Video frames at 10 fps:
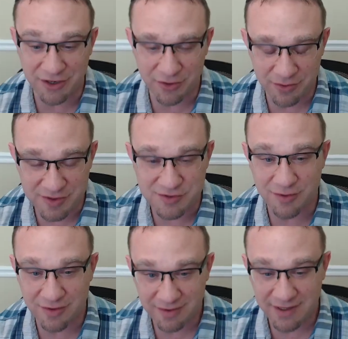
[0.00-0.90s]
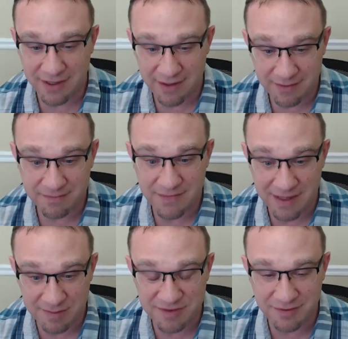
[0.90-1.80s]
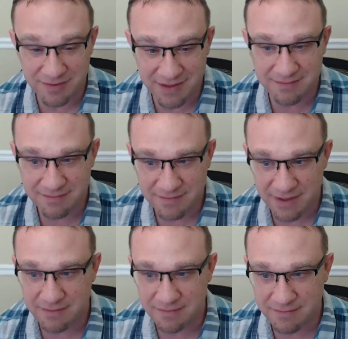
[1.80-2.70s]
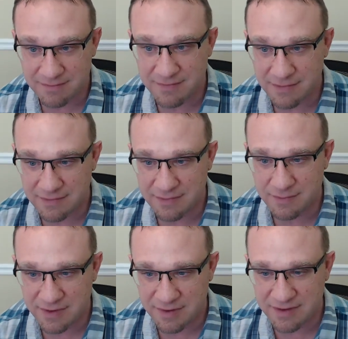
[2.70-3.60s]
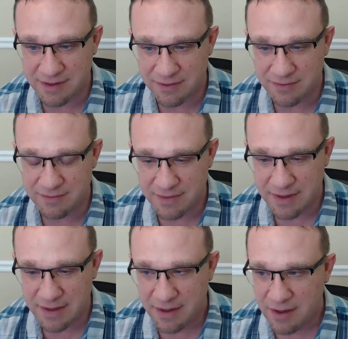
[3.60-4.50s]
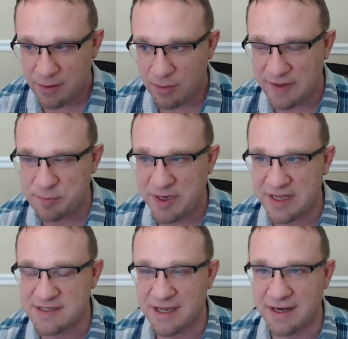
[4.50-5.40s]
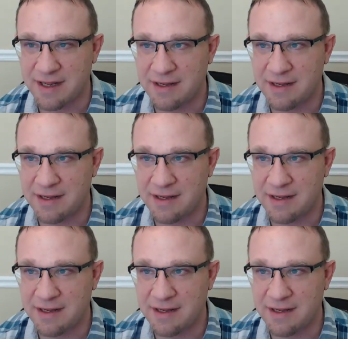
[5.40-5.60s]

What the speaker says: to a store. Right. Yeah, absolutely. Yep. Without a doubt. Well, that's pretty exciting.